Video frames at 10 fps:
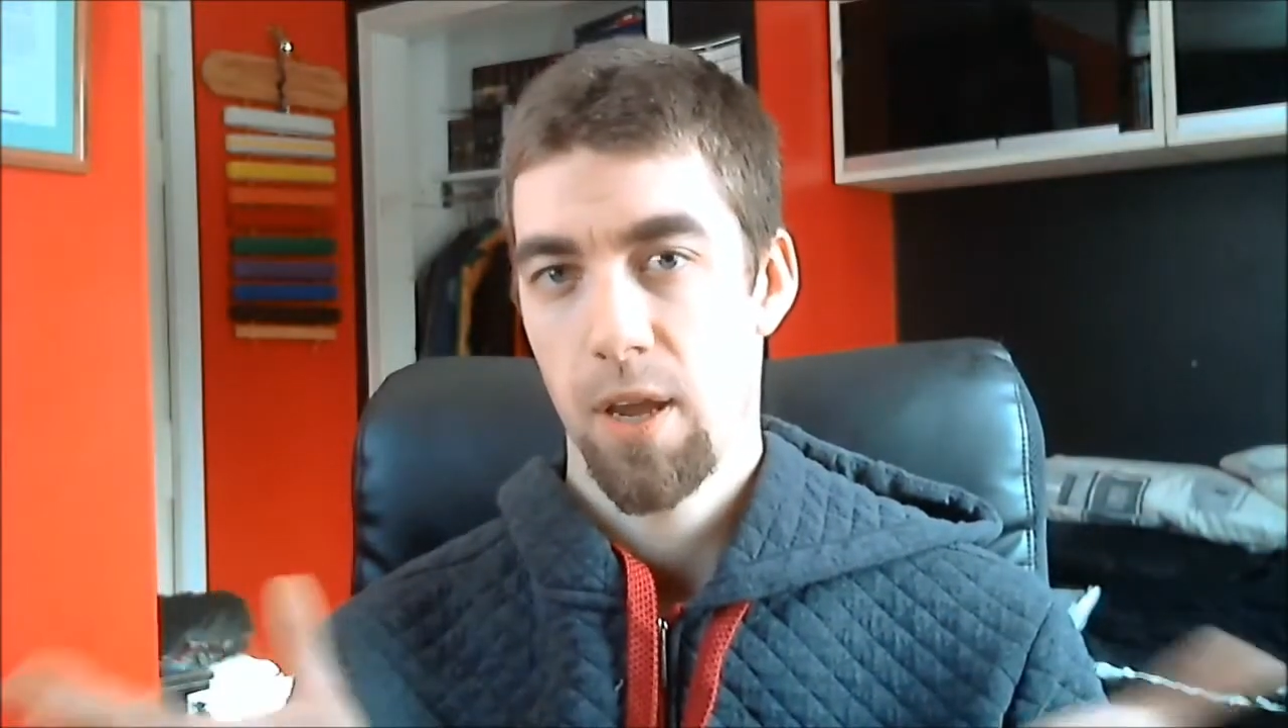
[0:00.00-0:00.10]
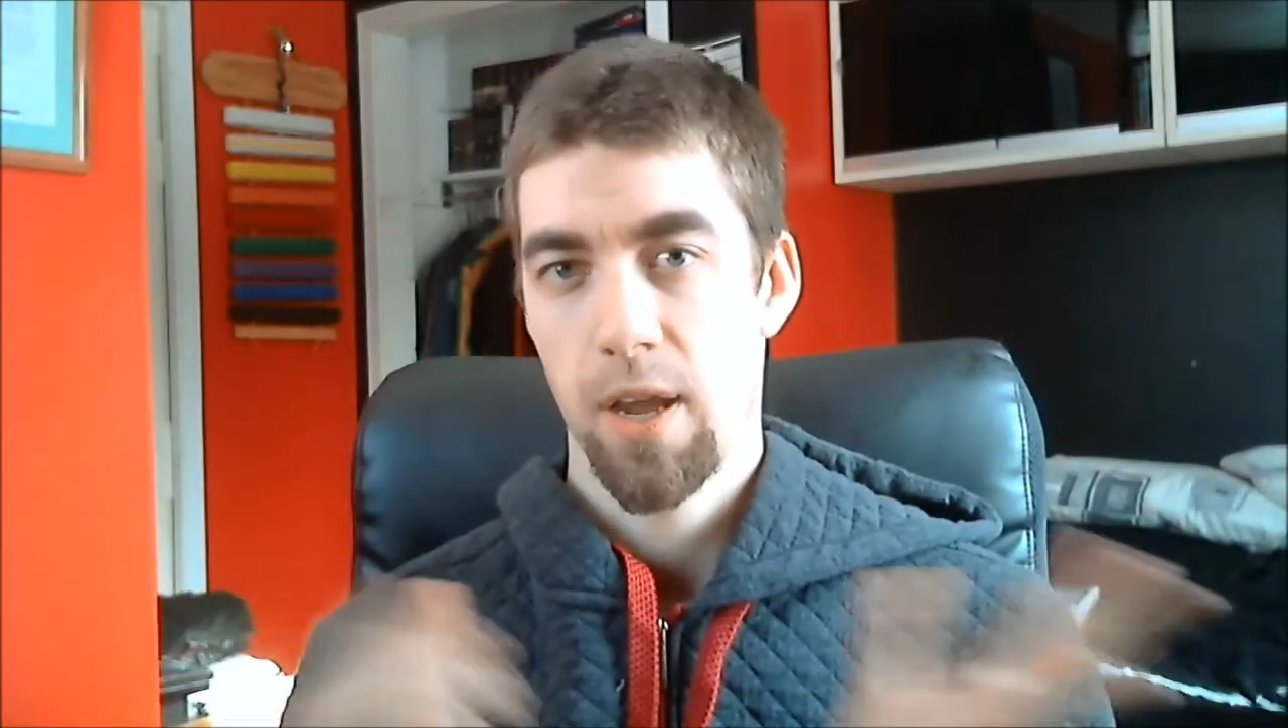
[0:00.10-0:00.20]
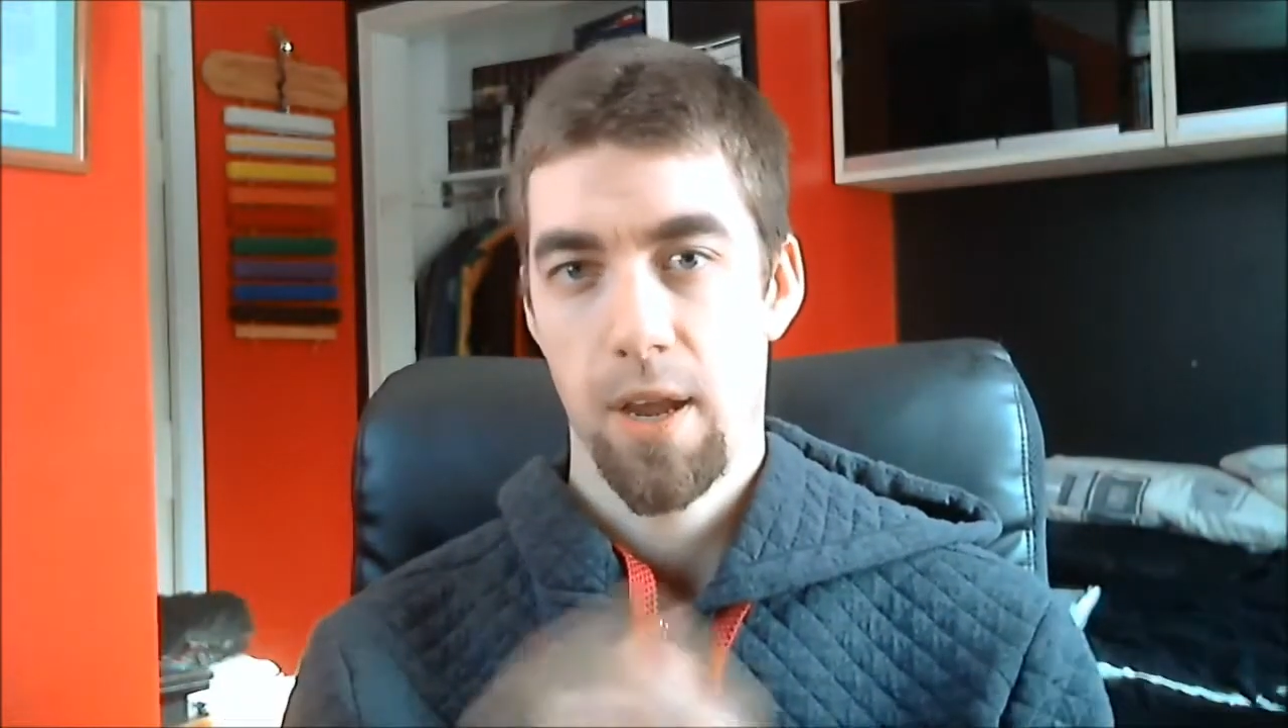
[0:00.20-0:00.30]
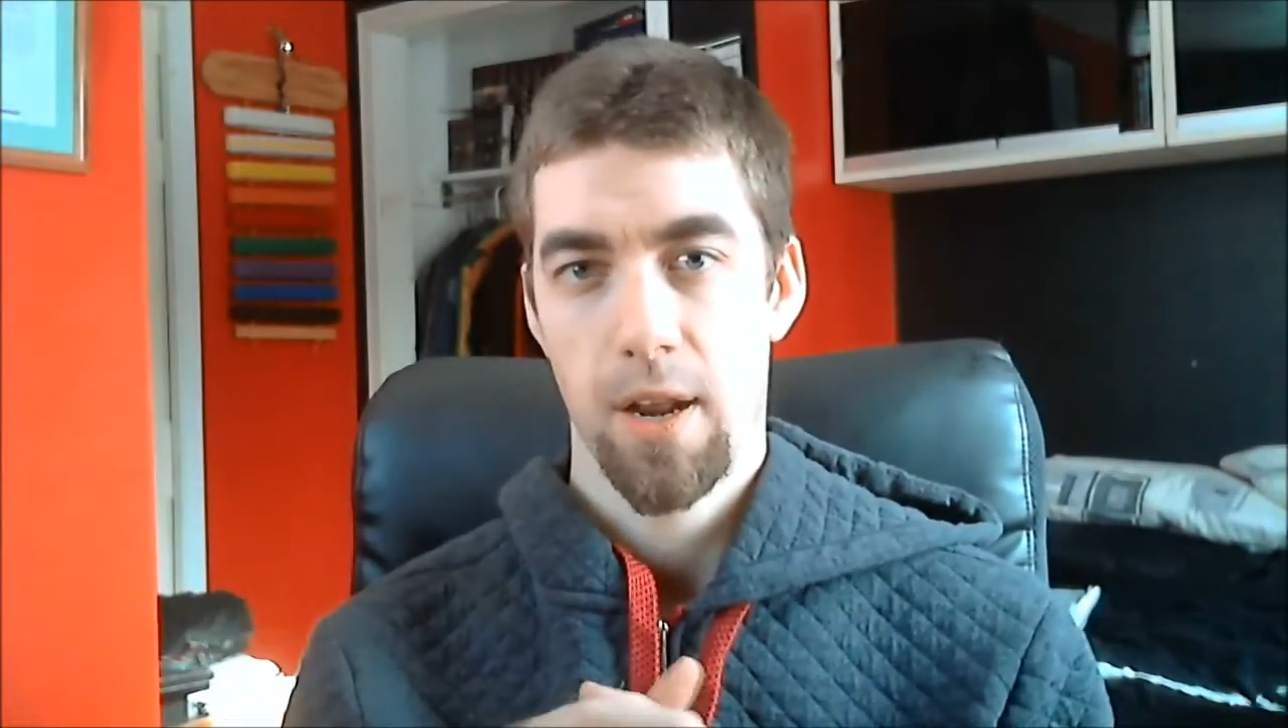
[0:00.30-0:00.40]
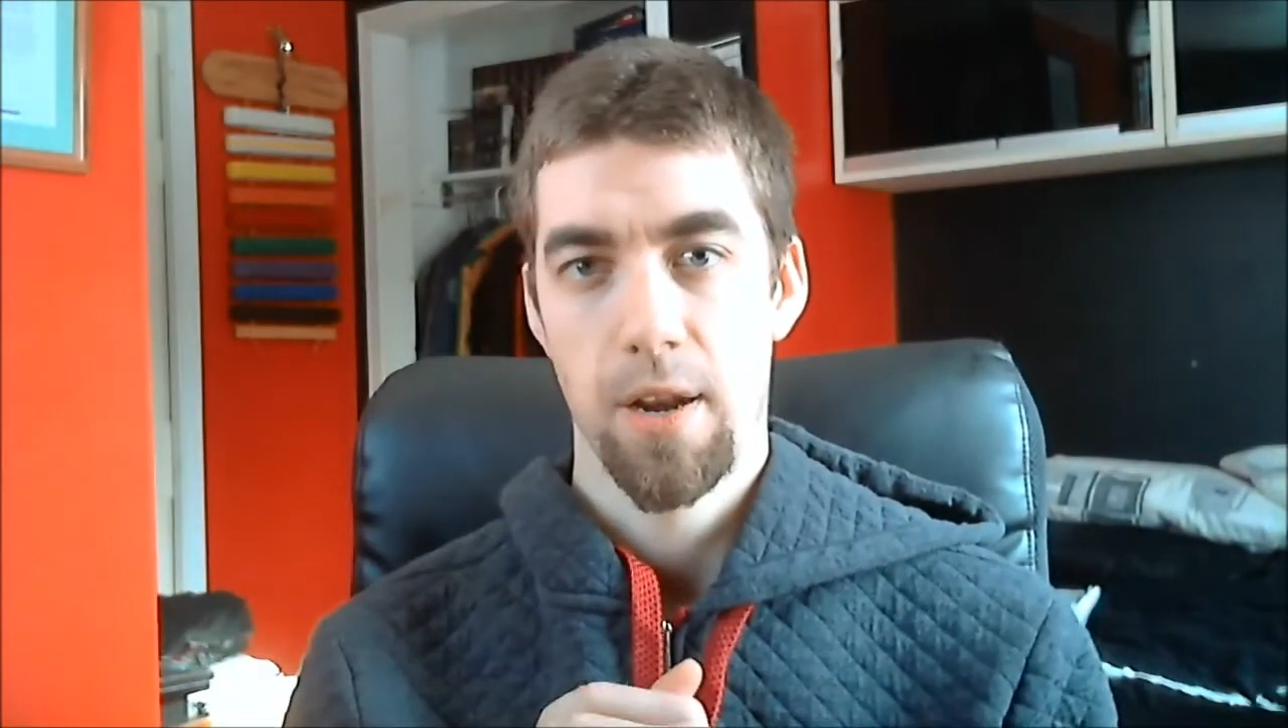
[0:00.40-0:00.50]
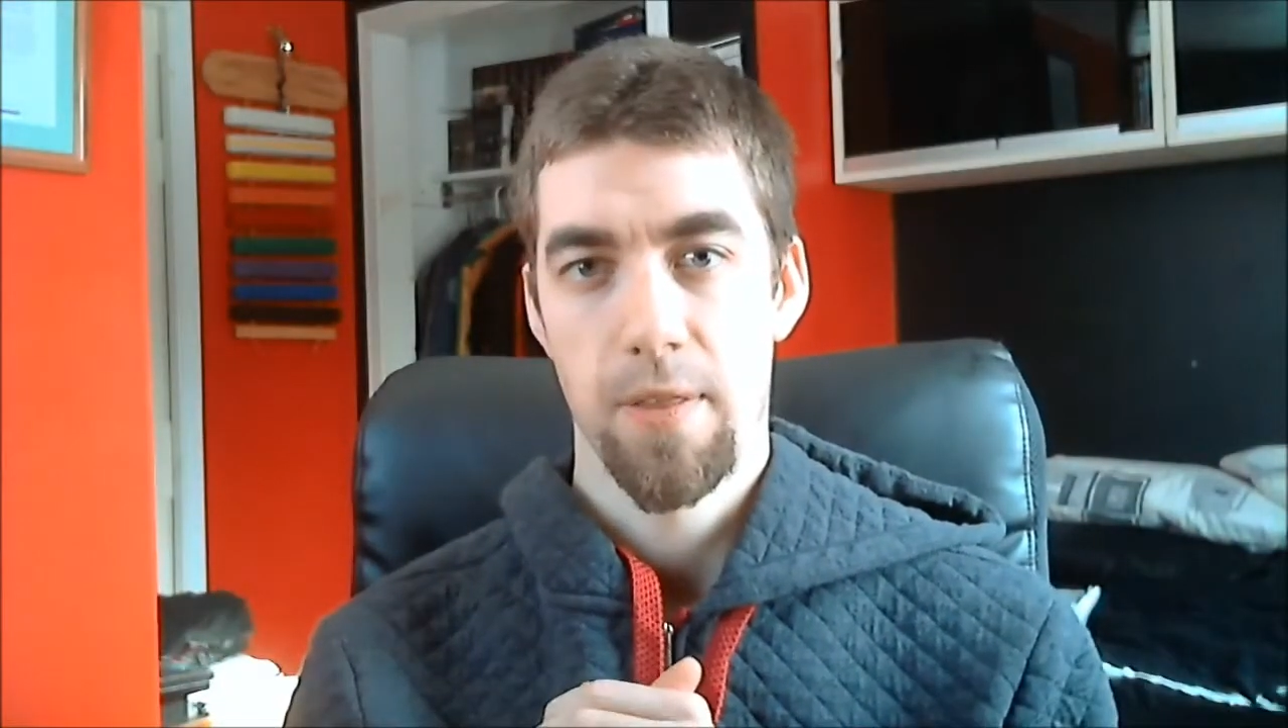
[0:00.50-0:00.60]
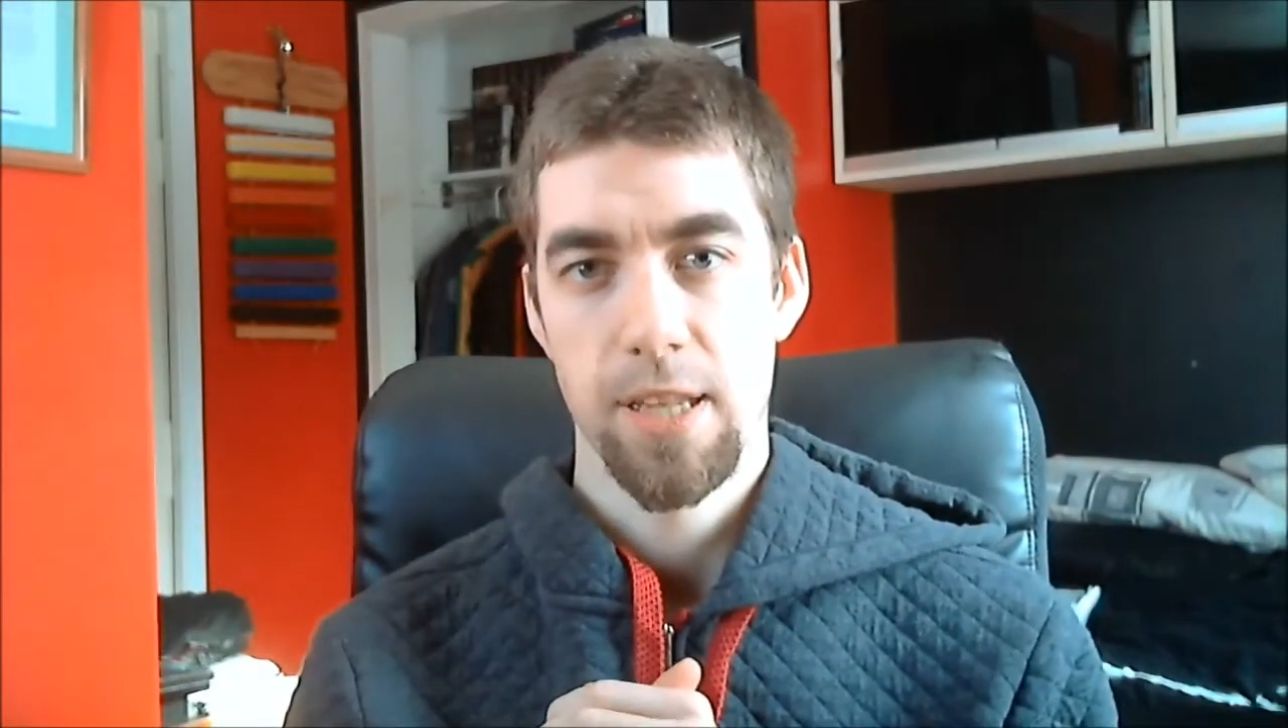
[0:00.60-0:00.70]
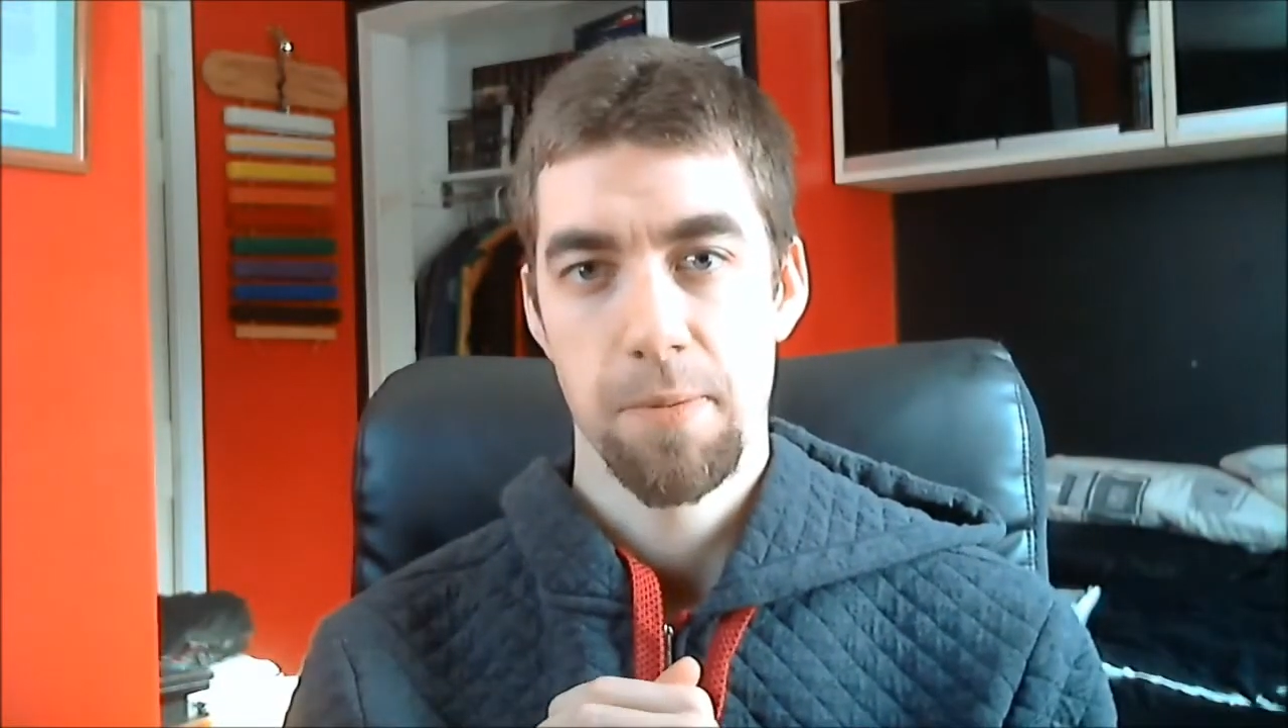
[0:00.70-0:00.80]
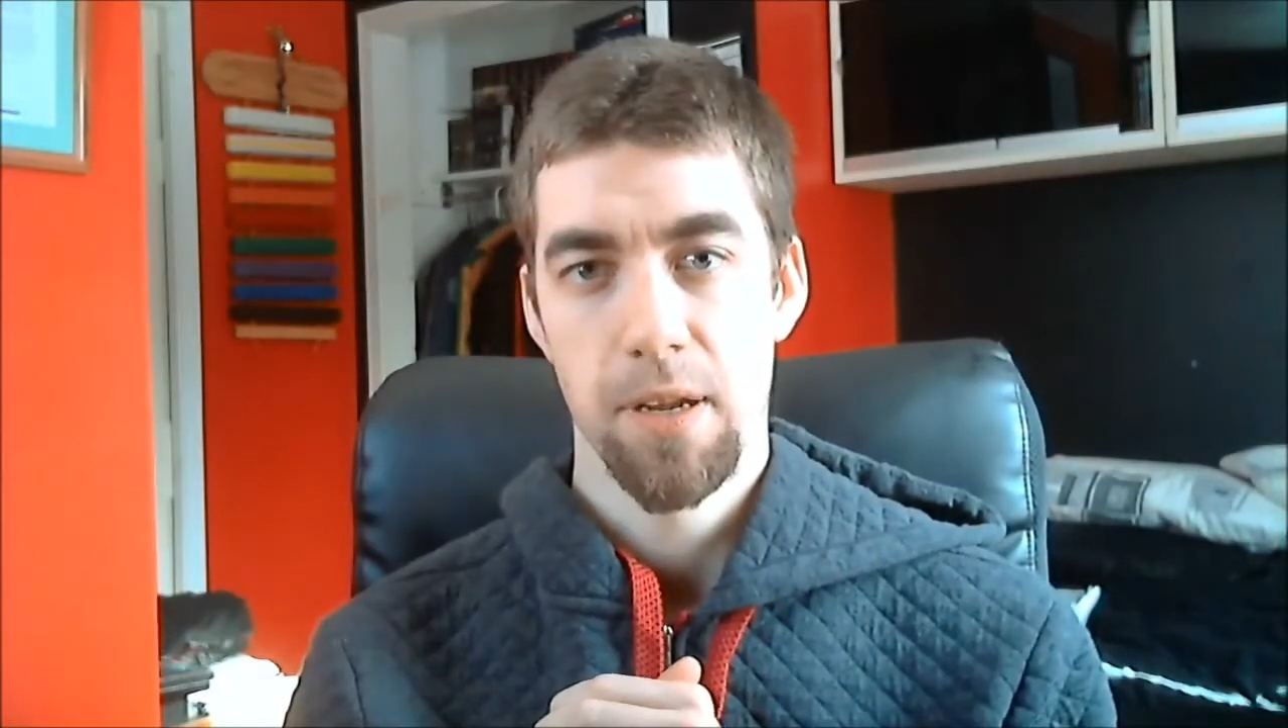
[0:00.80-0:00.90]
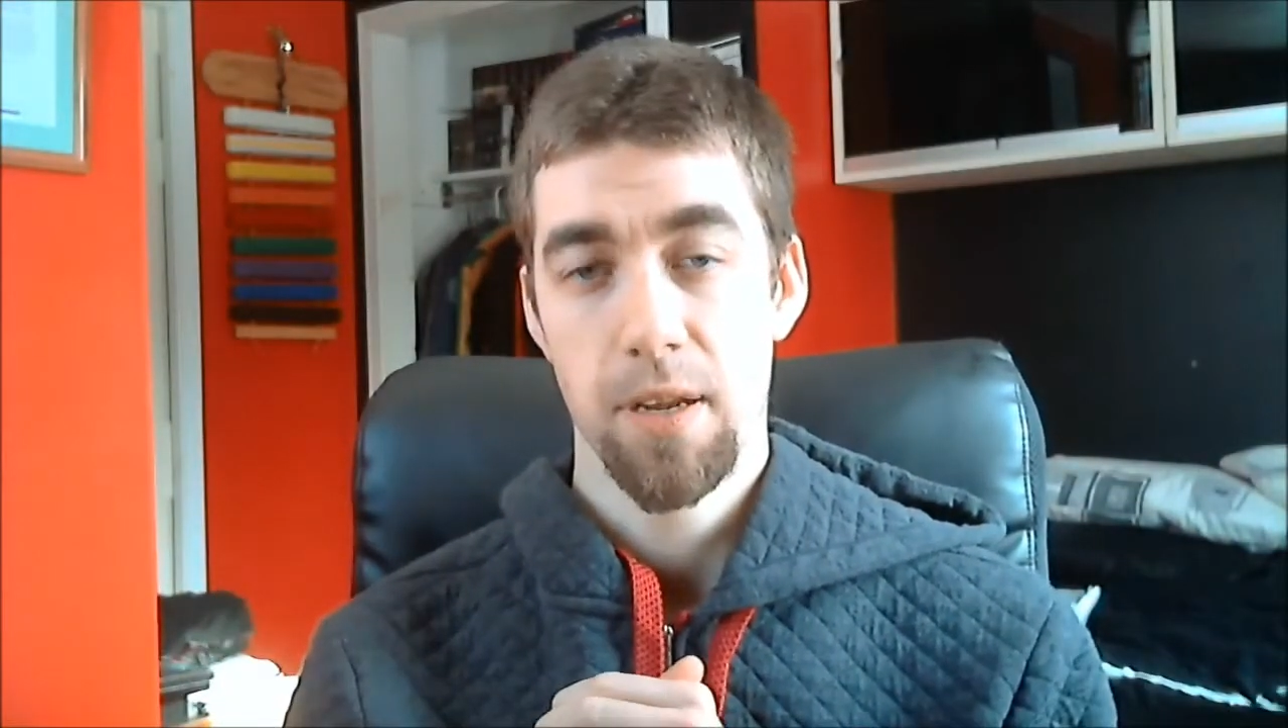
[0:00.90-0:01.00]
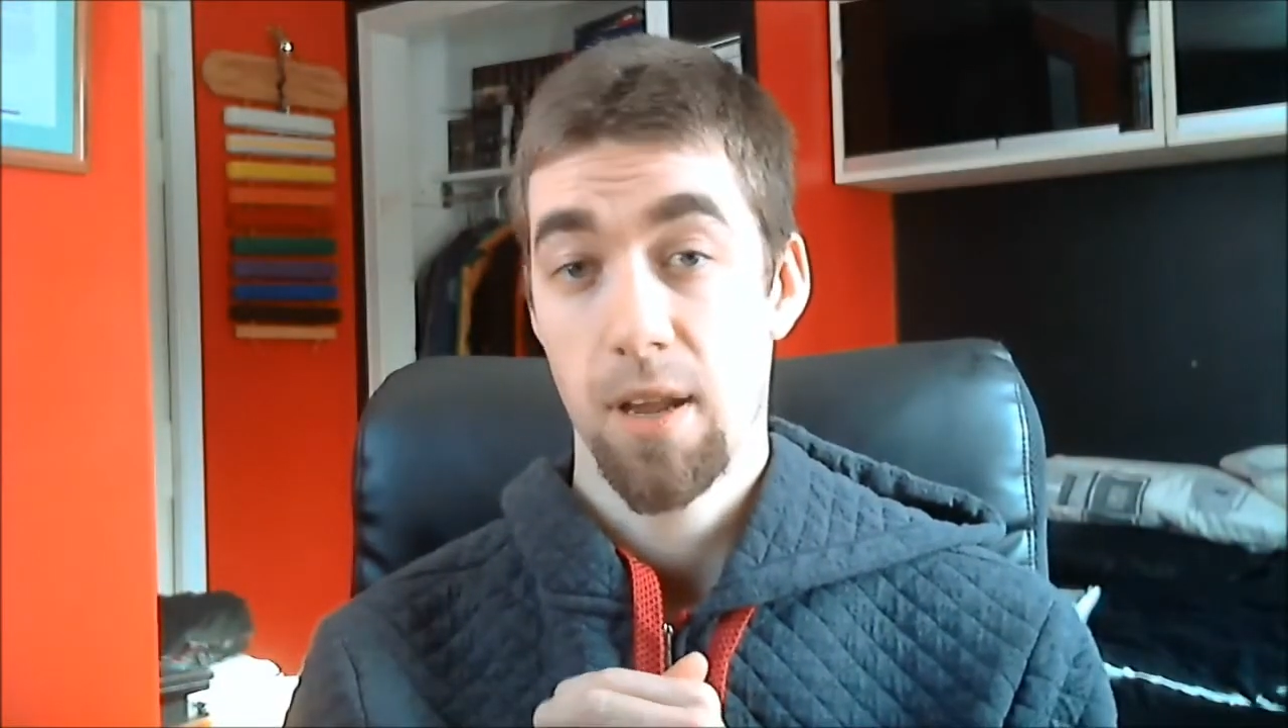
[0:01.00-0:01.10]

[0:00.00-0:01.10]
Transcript: And that's about it.